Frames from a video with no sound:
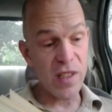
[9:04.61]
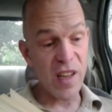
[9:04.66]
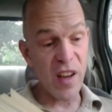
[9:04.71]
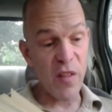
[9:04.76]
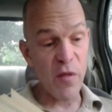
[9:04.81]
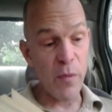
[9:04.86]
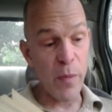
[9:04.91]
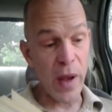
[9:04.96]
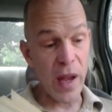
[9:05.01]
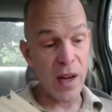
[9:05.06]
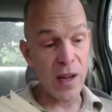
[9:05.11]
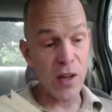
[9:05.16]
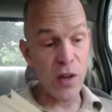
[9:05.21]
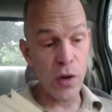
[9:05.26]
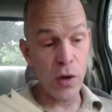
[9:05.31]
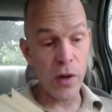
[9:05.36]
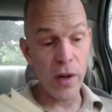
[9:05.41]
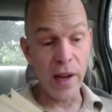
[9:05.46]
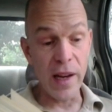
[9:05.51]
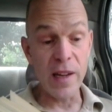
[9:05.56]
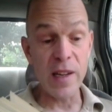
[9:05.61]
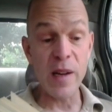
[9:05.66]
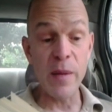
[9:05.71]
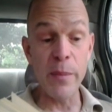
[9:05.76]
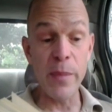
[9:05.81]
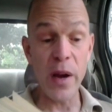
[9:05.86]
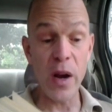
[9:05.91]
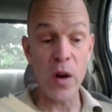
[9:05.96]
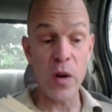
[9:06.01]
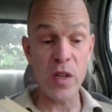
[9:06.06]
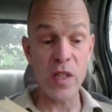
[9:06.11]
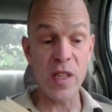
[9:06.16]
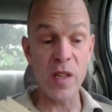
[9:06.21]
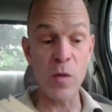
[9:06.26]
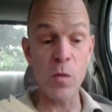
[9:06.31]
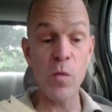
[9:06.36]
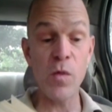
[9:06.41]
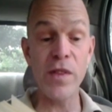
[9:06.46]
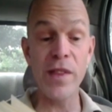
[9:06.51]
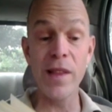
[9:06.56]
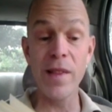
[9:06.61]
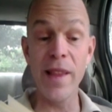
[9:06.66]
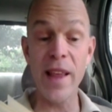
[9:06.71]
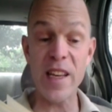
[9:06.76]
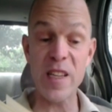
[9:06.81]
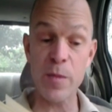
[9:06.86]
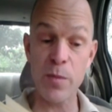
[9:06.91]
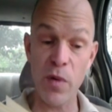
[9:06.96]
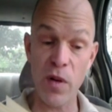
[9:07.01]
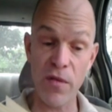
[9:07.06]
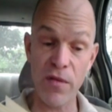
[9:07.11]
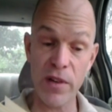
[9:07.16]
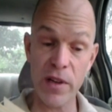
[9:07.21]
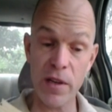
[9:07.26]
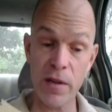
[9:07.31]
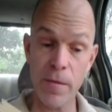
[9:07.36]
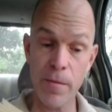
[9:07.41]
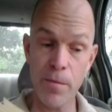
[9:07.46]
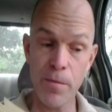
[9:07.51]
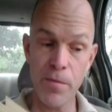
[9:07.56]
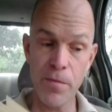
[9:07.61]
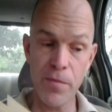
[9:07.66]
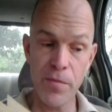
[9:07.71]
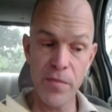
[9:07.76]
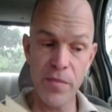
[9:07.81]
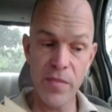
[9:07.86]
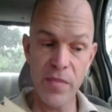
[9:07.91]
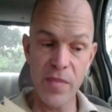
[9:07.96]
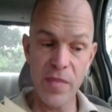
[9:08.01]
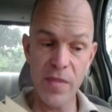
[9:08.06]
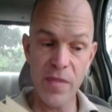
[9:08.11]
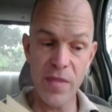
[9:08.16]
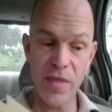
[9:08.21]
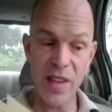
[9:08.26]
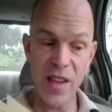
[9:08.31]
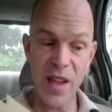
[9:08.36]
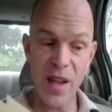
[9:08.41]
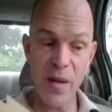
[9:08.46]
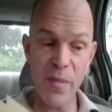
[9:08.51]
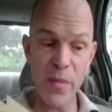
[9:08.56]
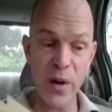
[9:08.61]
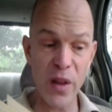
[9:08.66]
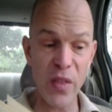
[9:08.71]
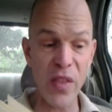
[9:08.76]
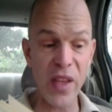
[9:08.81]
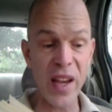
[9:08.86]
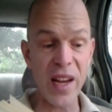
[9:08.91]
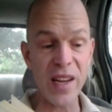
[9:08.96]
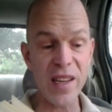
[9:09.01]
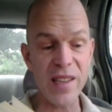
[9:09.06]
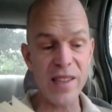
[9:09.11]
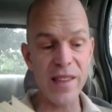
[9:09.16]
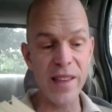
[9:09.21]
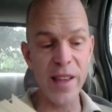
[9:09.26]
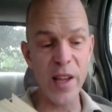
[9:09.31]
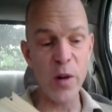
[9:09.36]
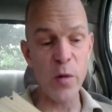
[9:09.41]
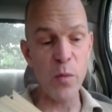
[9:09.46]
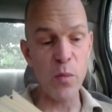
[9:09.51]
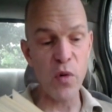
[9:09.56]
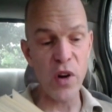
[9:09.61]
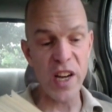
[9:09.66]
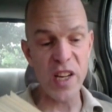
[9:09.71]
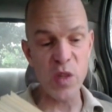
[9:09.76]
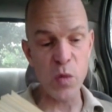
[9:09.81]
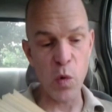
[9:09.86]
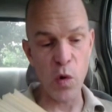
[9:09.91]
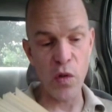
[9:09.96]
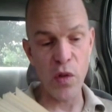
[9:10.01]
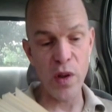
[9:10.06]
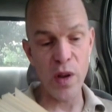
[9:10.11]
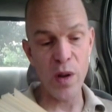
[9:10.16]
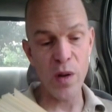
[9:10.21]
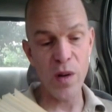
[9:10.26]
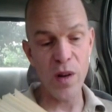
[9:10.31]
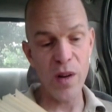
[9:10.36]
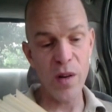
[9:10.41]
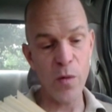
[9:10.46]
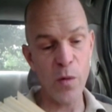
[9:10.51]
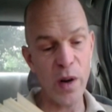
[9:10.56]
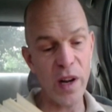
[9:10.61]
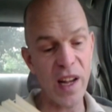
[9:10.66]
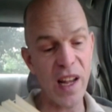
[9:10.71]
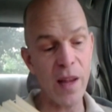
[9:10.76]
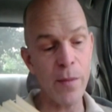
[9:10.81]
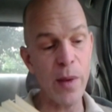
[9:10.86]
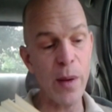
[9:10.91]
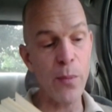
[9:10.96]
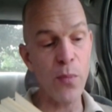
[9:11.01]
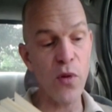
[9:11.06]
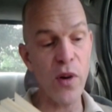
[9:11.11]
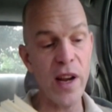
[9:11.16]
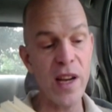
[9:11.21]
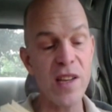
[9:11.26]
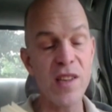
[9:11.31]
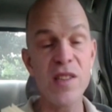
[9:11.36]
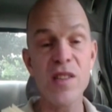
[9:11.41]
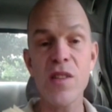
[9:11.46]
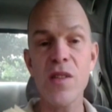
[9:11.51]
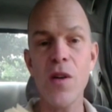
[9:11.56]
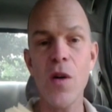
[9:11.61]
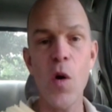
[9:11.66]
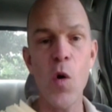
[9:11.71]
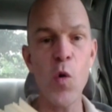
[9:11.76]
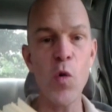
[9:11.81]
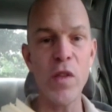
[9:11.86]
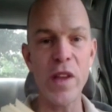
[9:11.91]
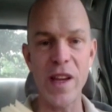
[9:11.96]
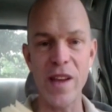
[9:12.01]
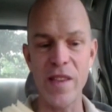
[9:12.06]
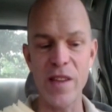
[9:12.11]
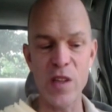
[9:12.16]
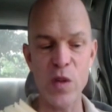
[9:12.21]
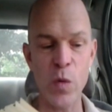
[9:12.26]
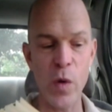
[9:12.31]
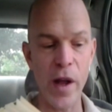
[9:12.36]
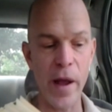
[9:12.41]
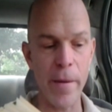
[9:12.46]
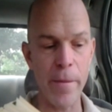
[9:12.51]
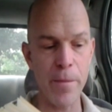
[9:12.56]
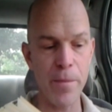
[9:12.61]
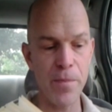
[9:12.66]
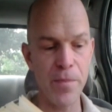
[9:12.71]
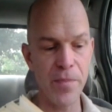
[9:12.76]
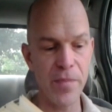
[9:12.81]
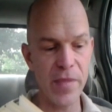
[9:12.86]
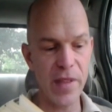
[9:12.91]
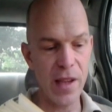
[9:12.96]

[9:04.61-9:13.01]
always have been good in comparison with the less perfect. But a thing is little praiseworthy when it can be praised only in this way.